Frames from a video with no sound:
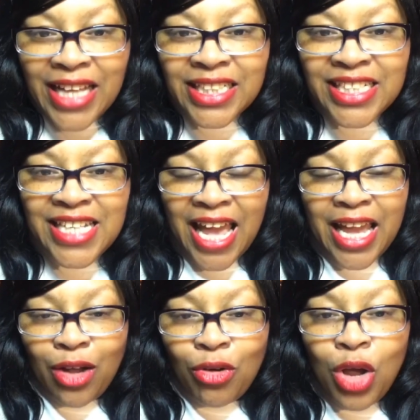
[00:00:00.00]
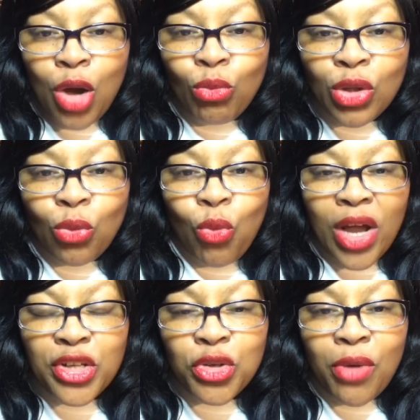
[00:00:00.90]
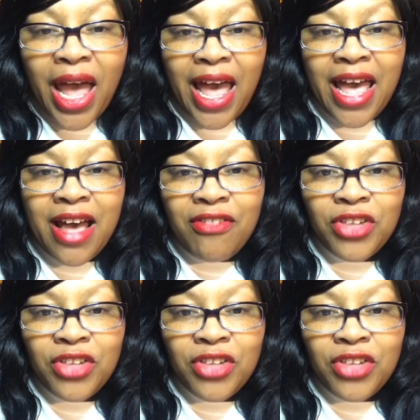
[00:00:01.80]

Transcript: now with what you have.